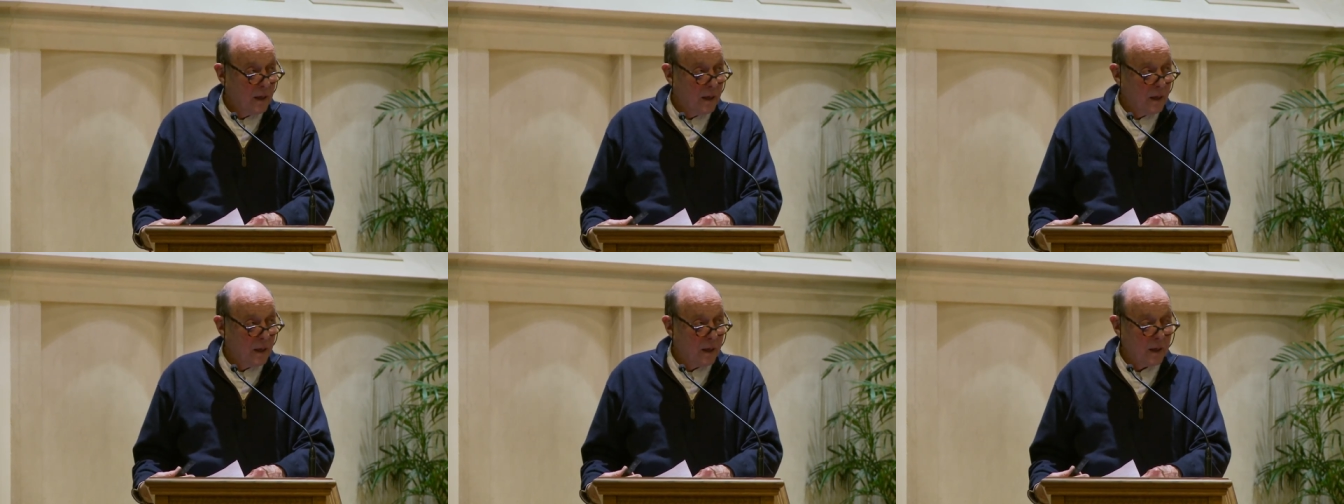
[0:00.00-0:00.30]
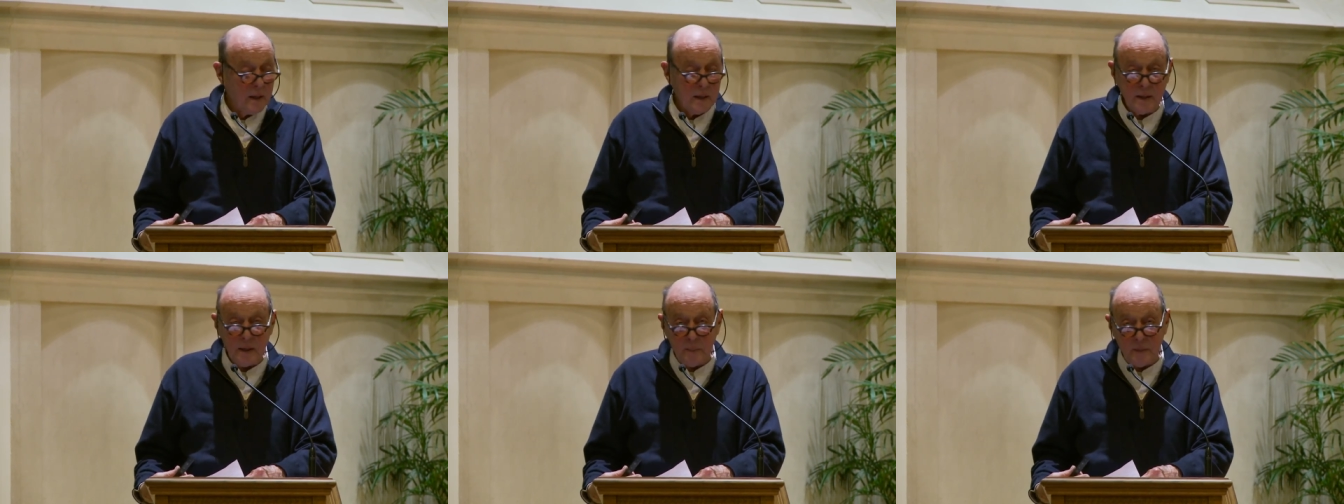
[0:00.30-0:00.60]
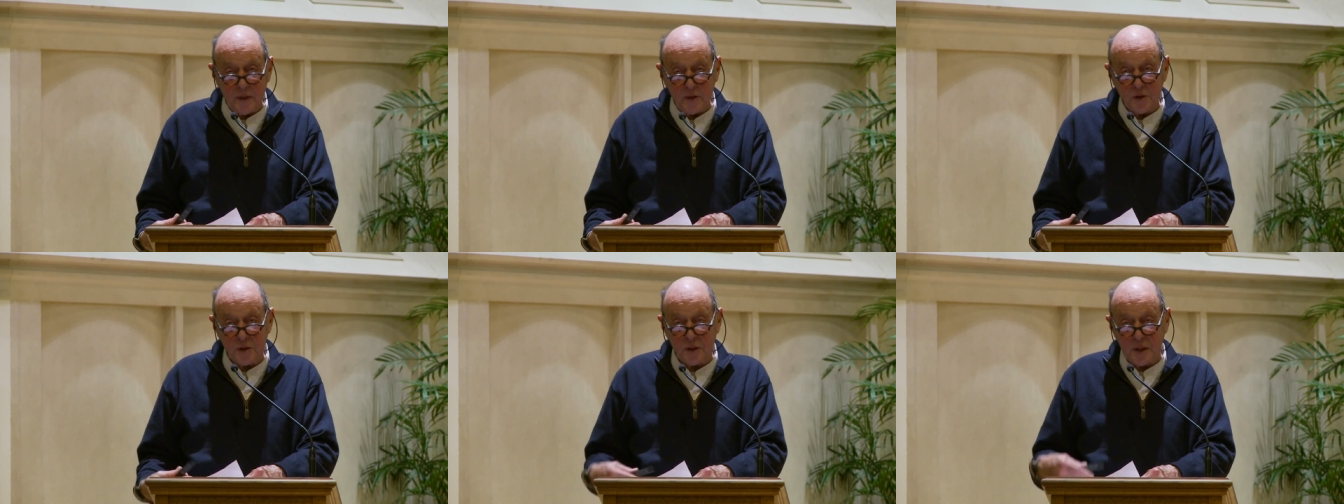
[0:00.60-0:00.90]
uh
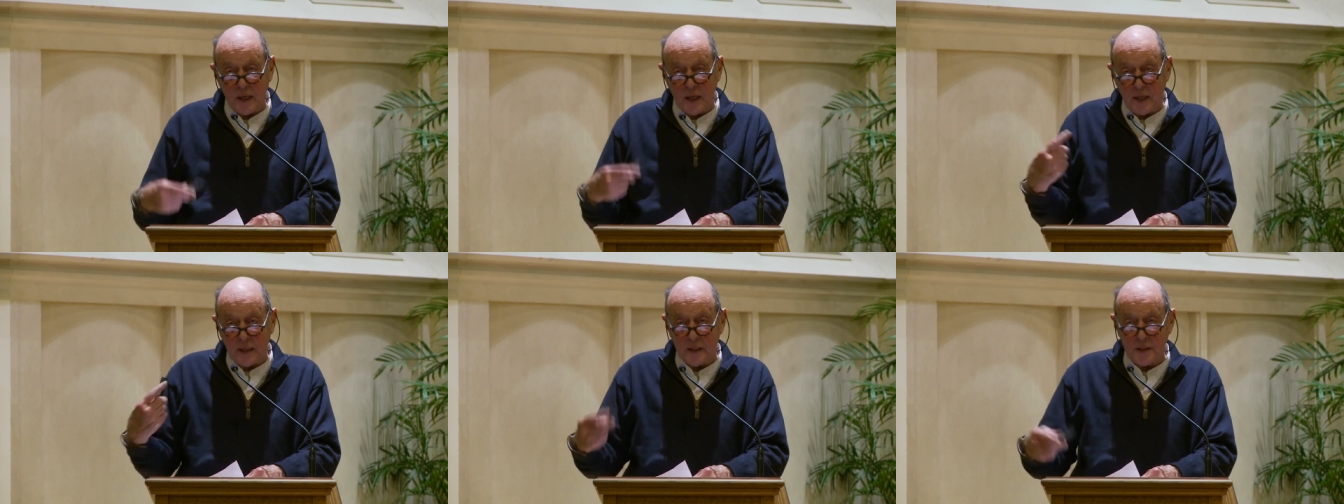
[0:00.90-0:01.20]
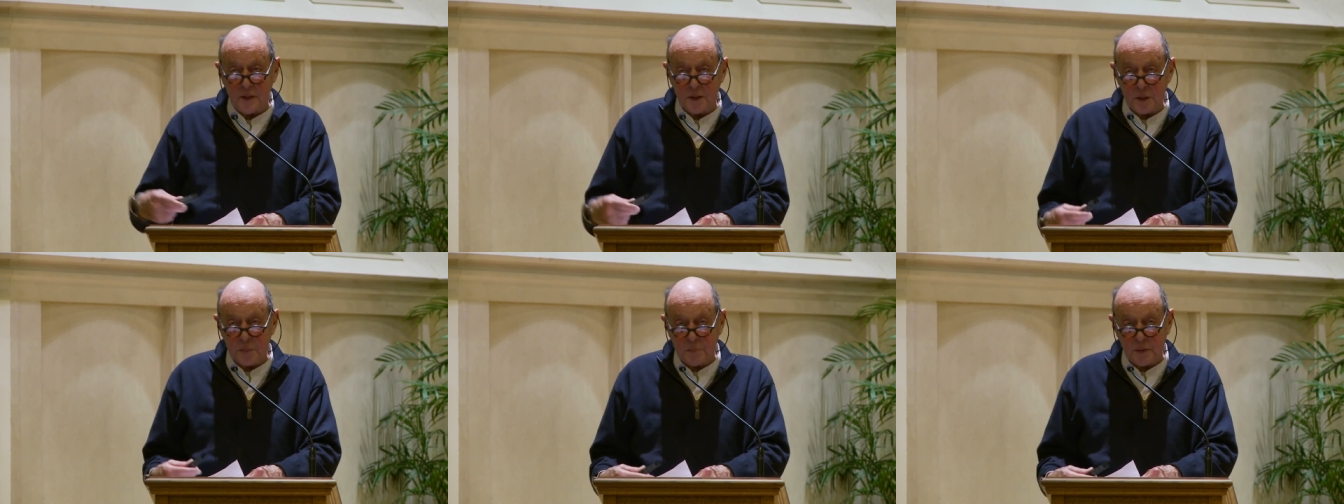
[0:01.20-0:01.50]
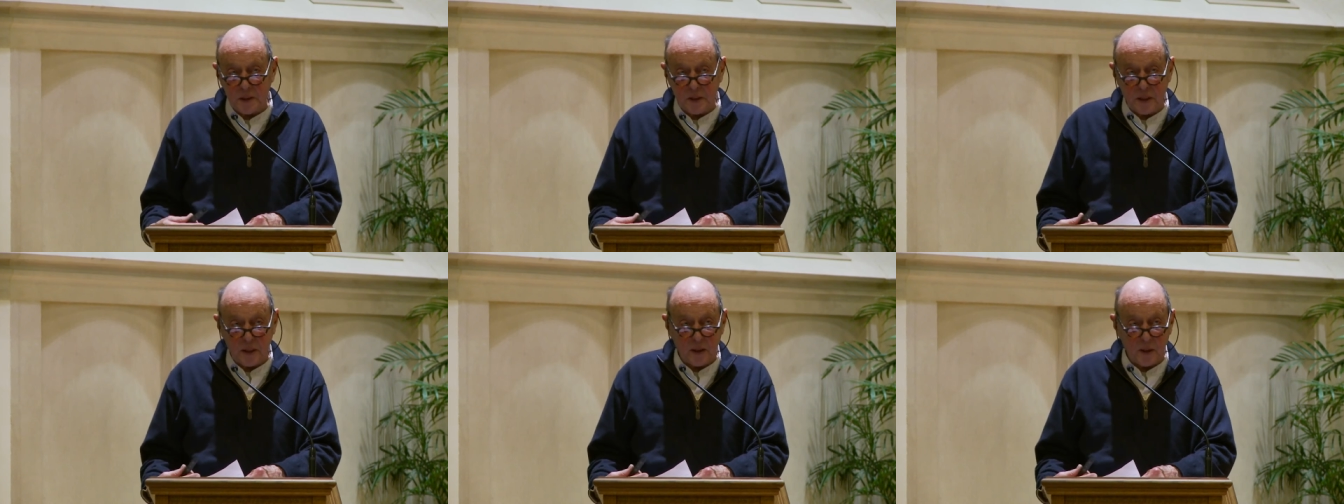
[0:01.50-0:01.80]
image, and in this
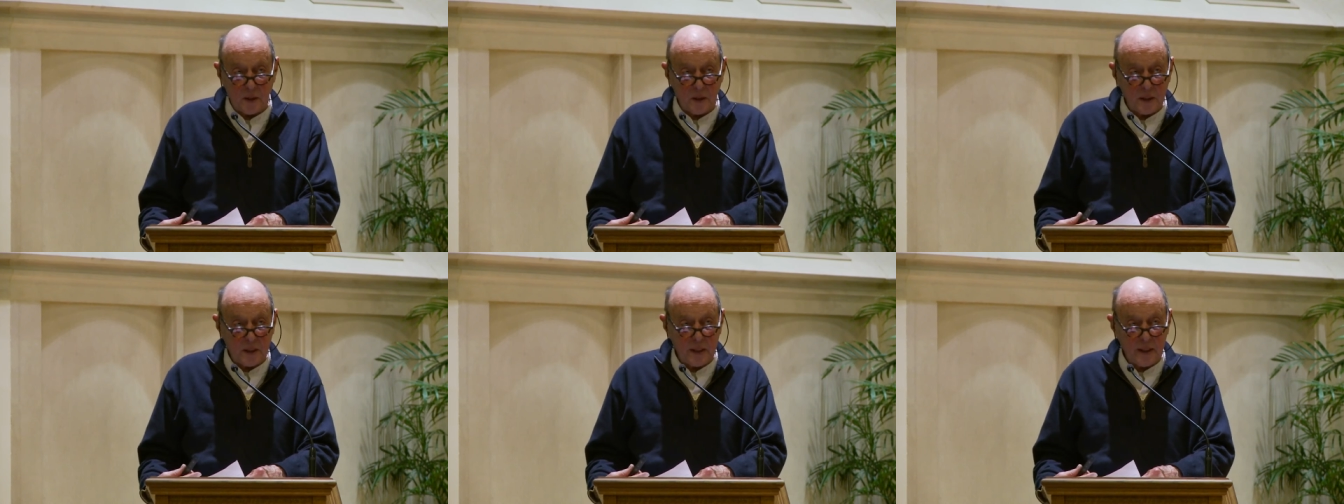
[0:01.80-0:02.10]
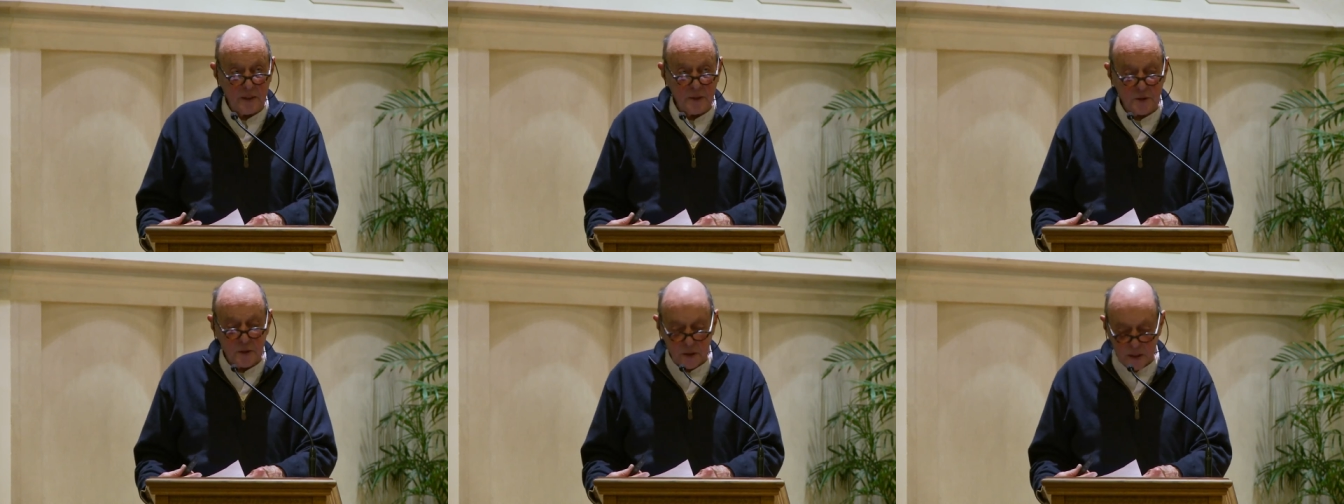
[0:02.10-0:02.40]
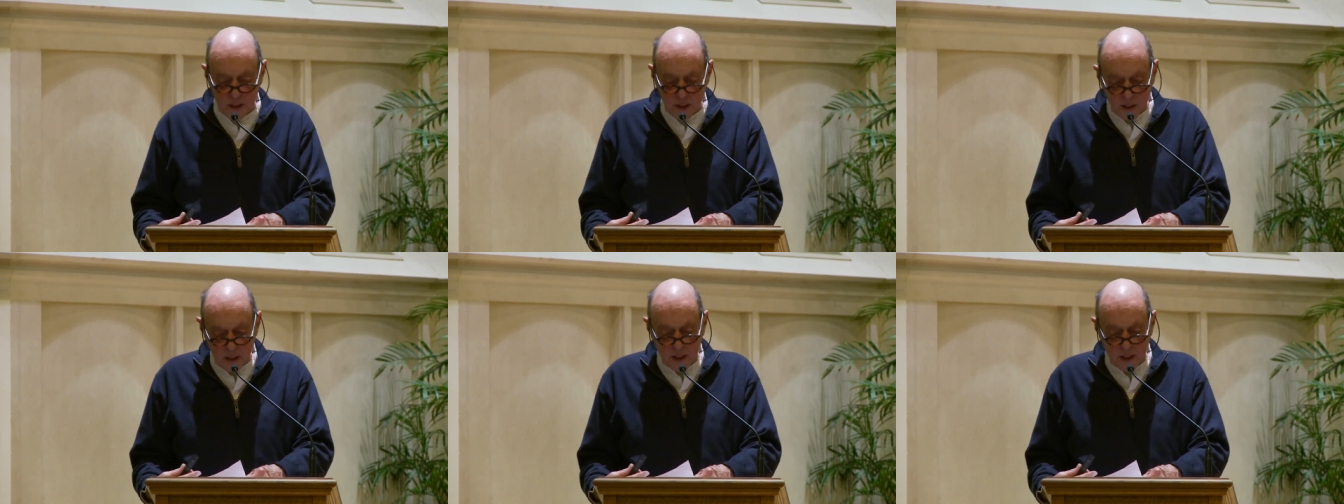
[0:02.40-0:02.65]
particular case,